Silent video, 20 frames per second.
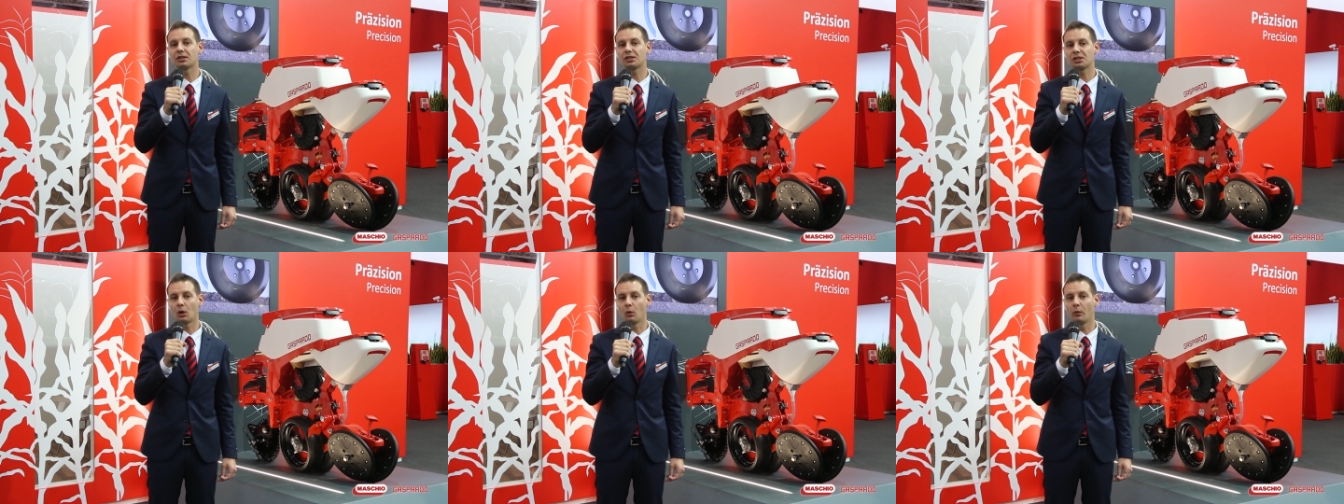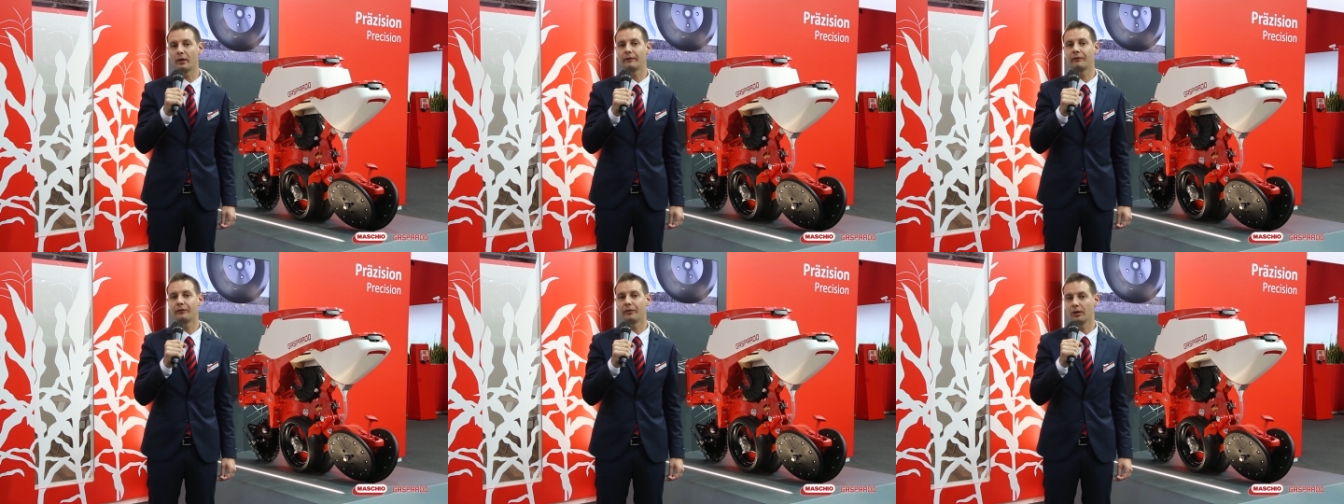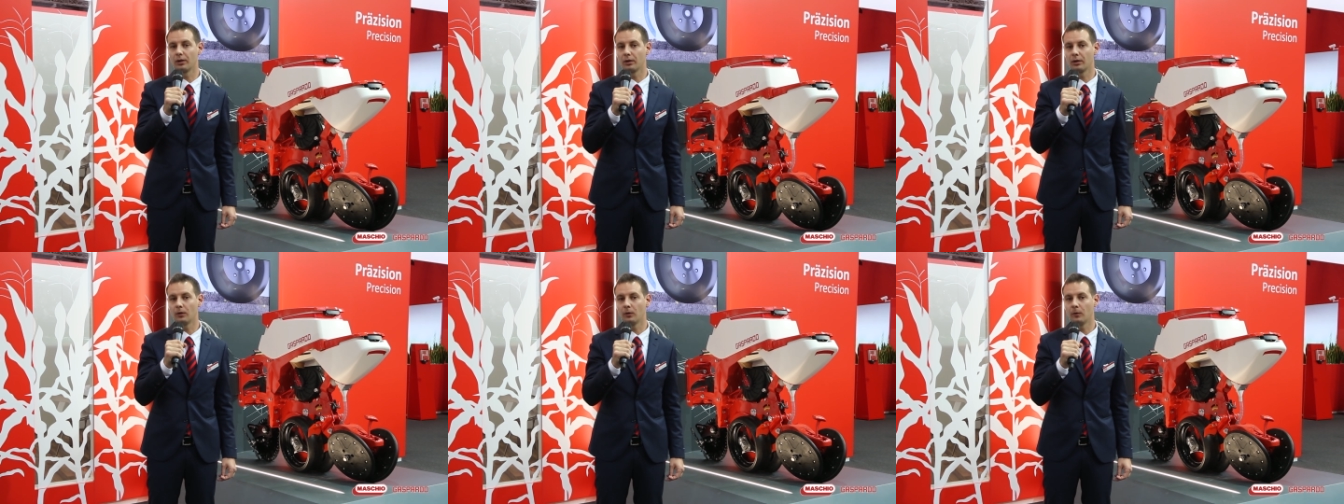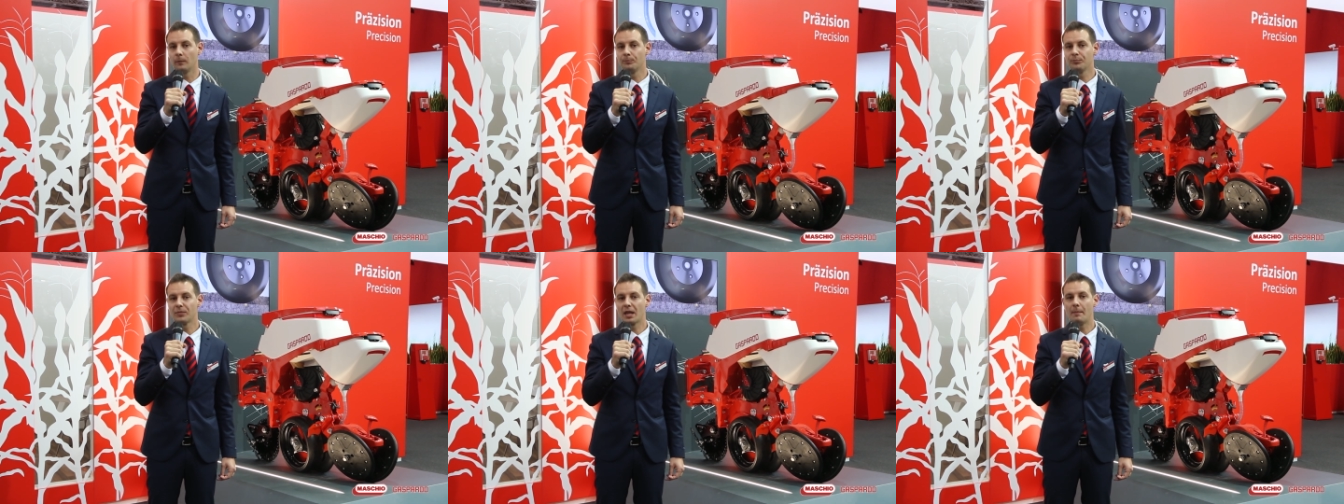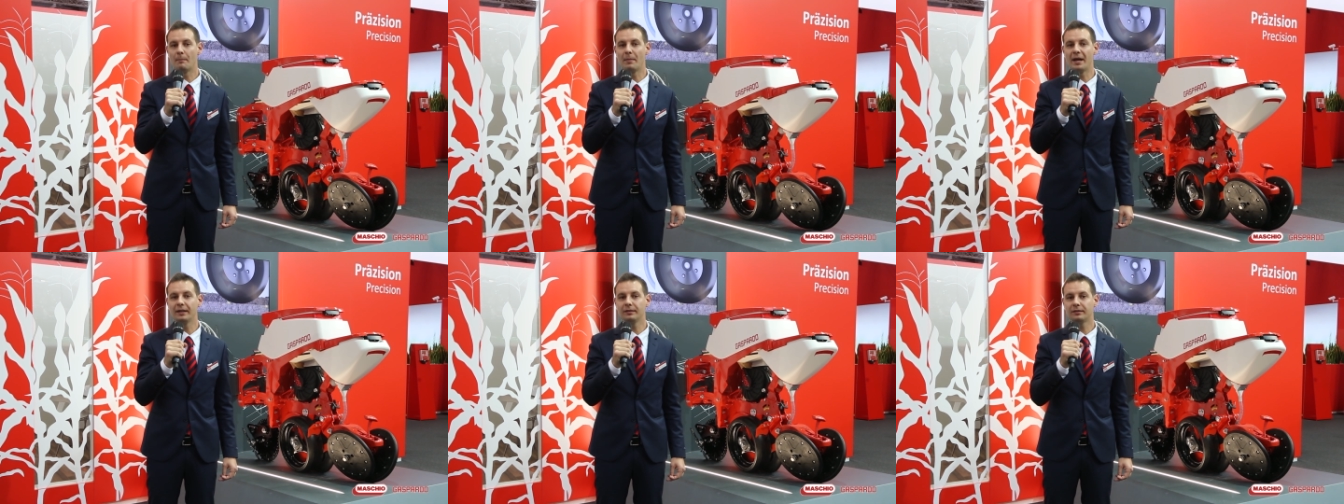the sowing furrow,
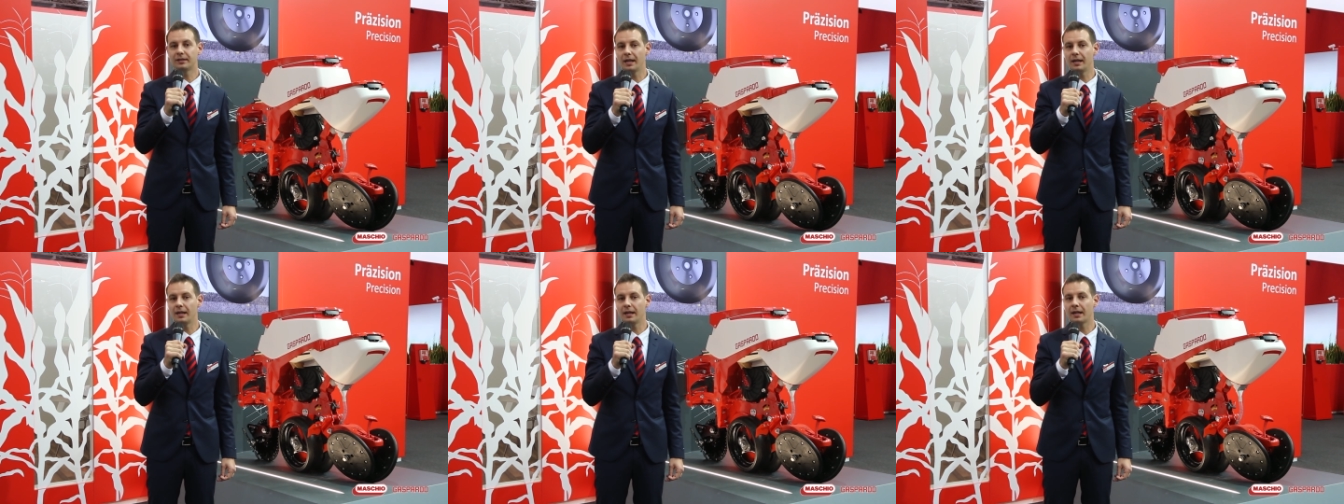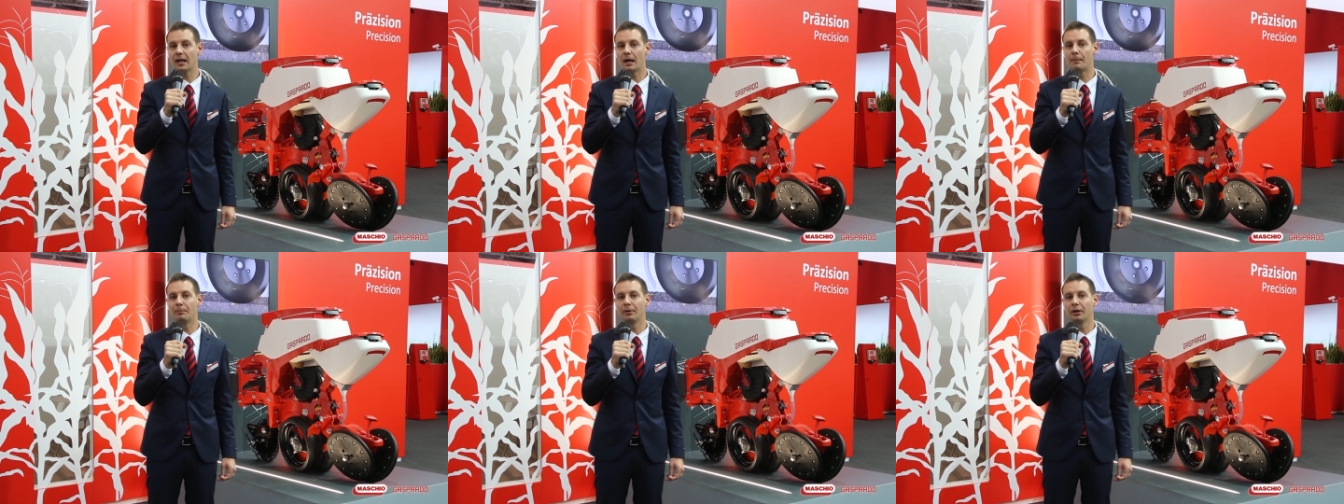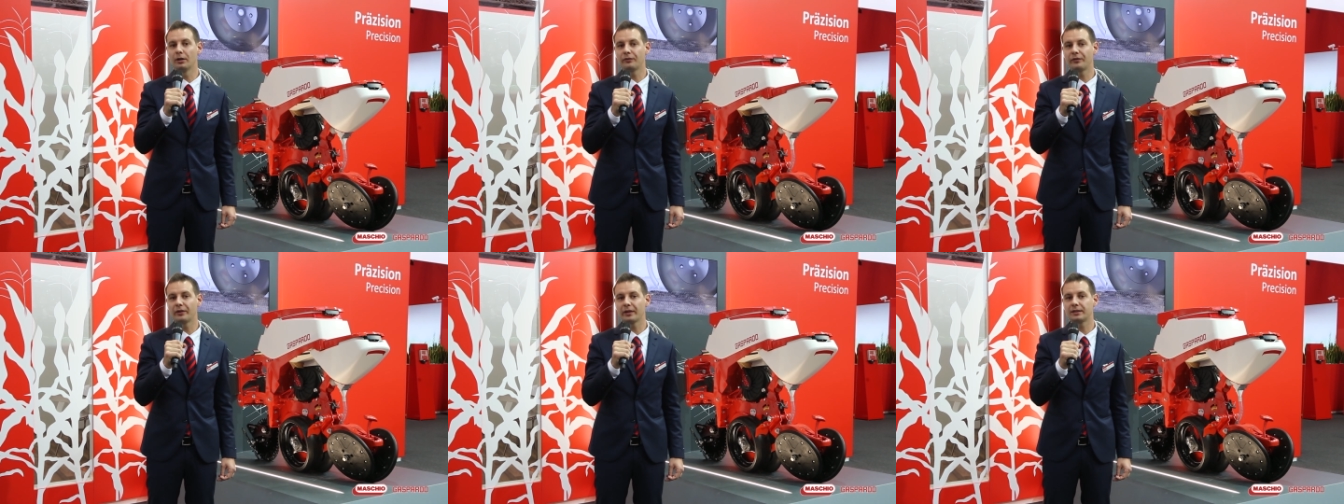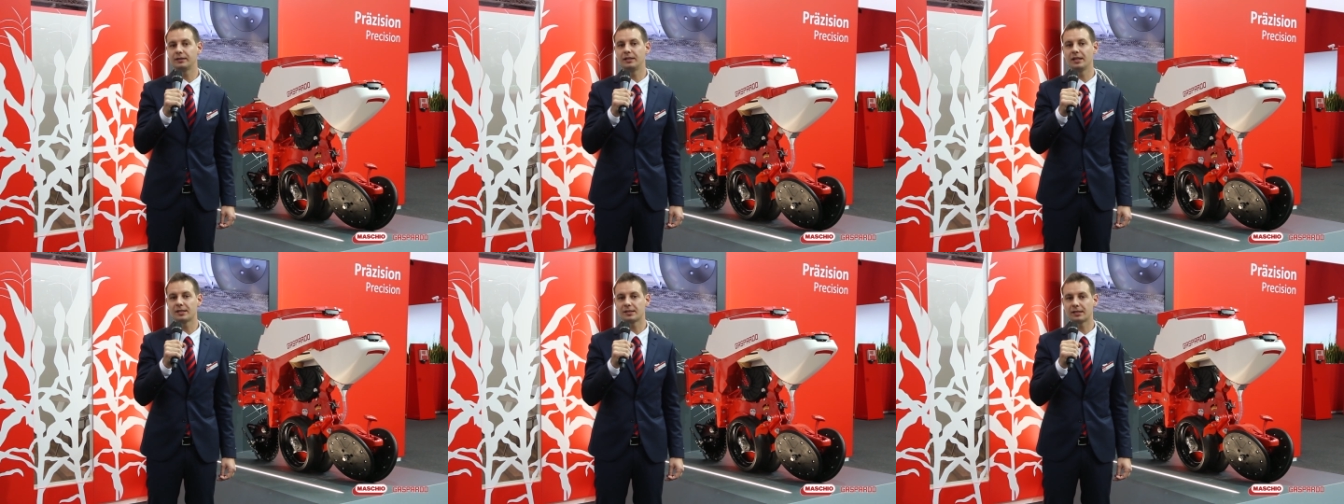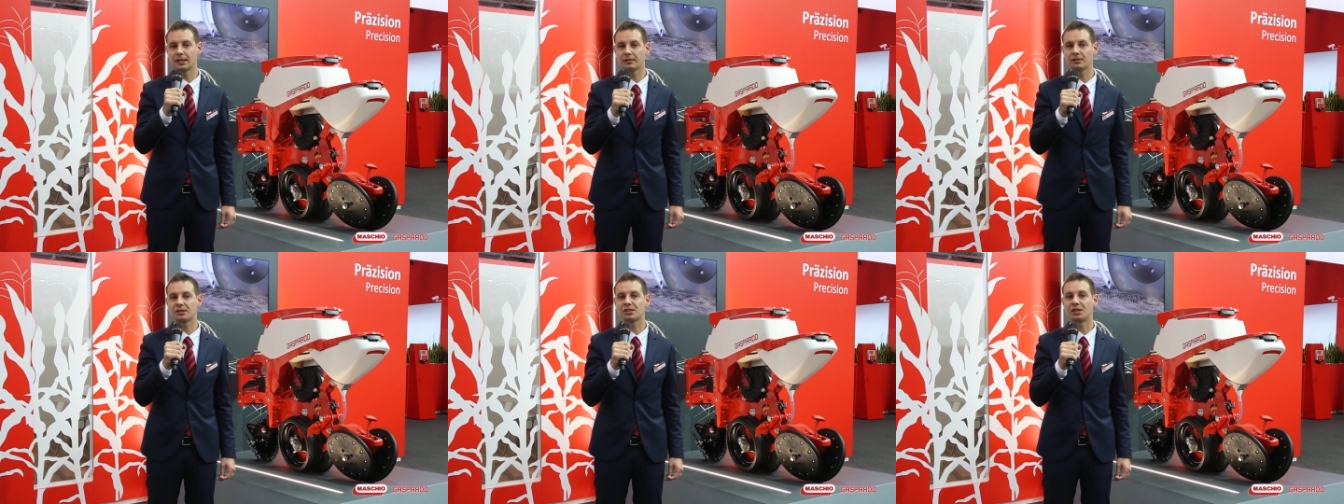maintaining a perfect
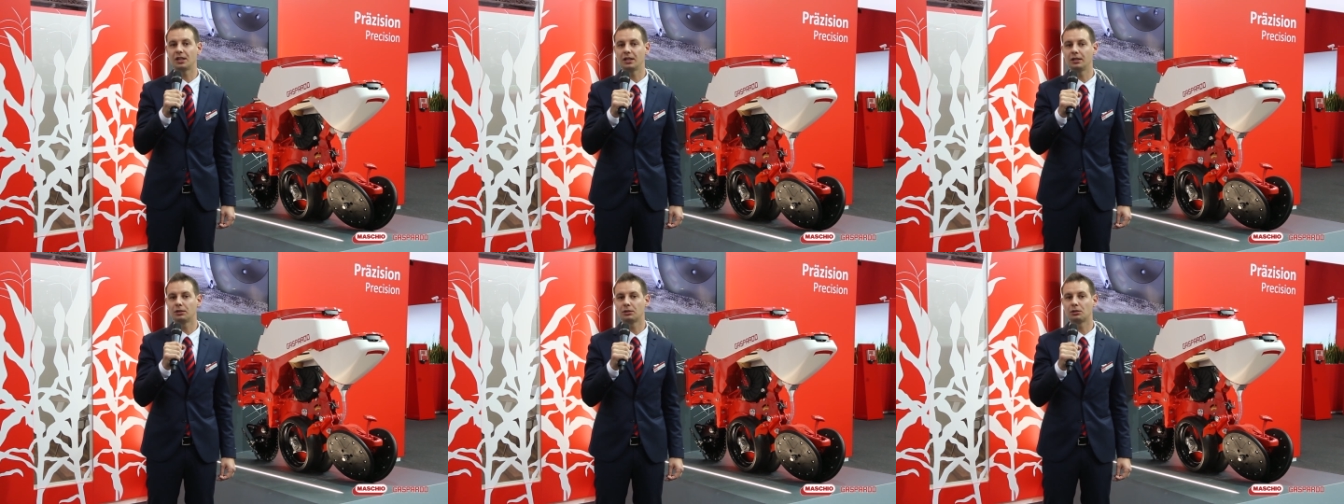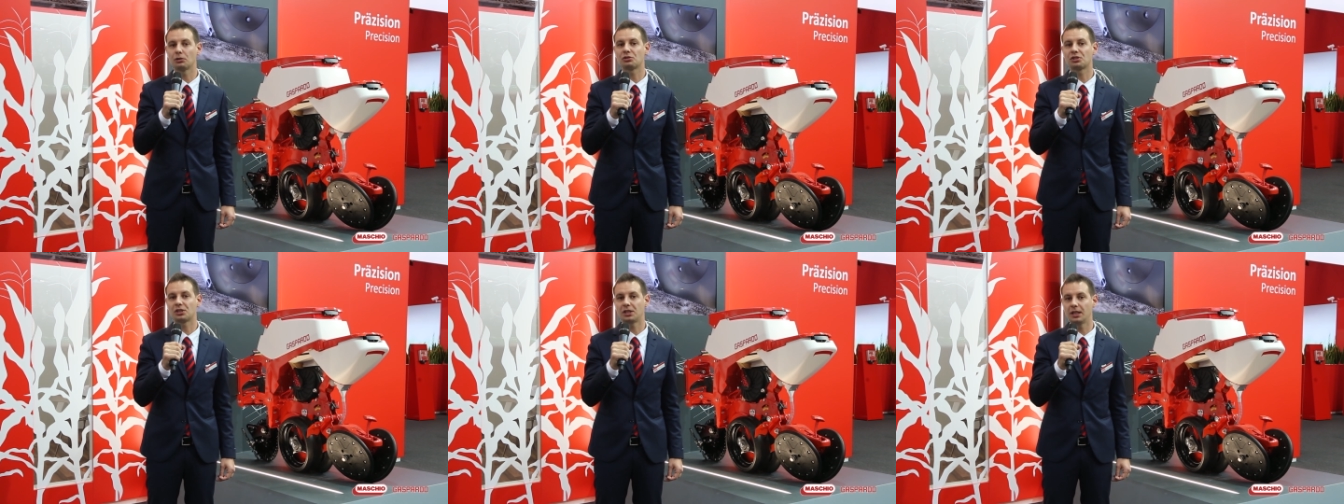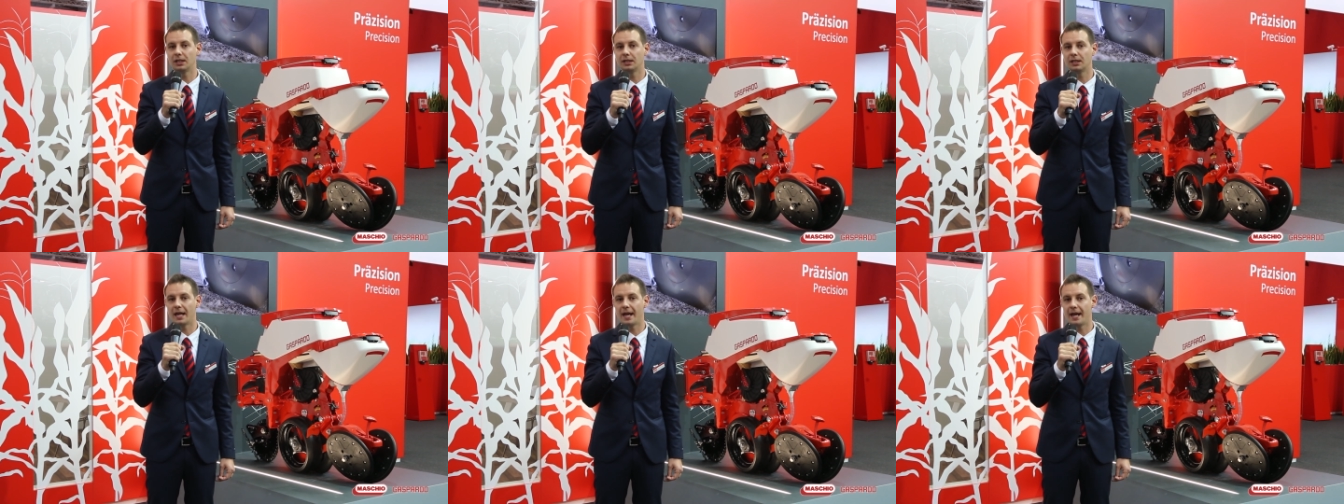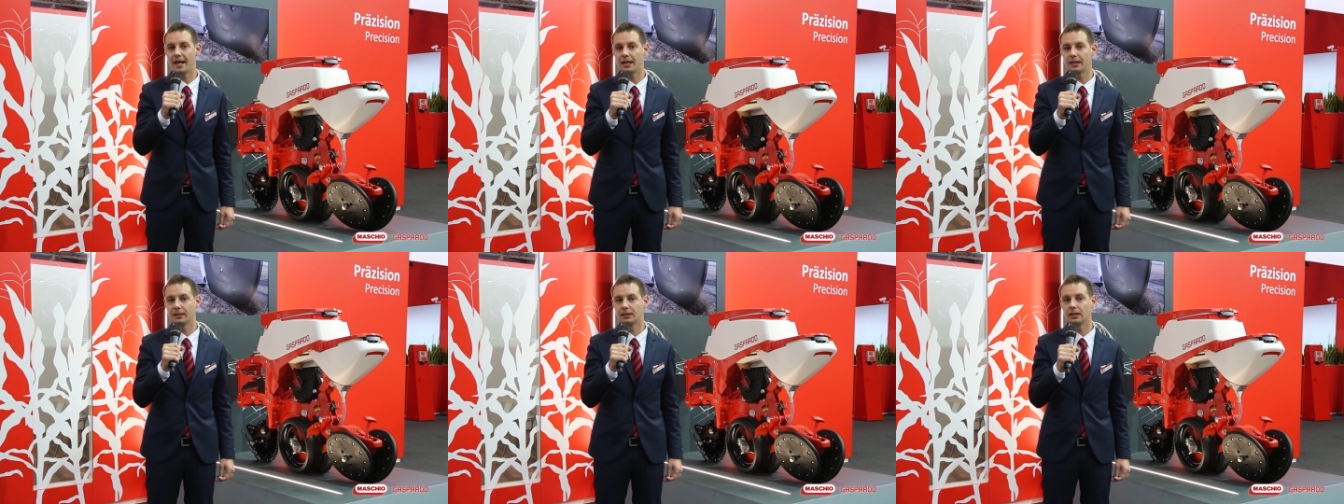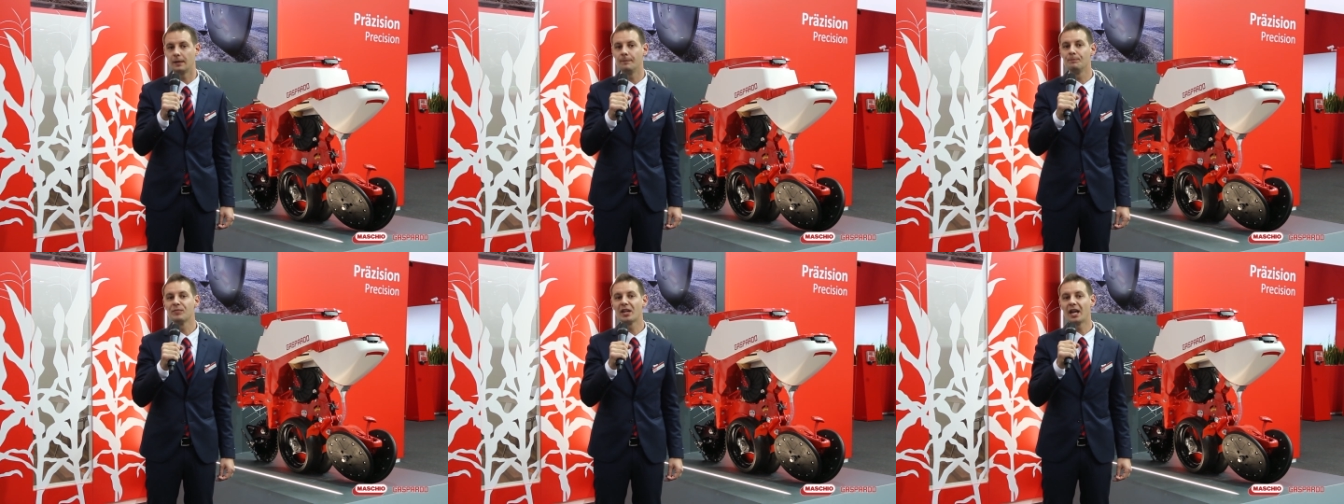distance seed to seed and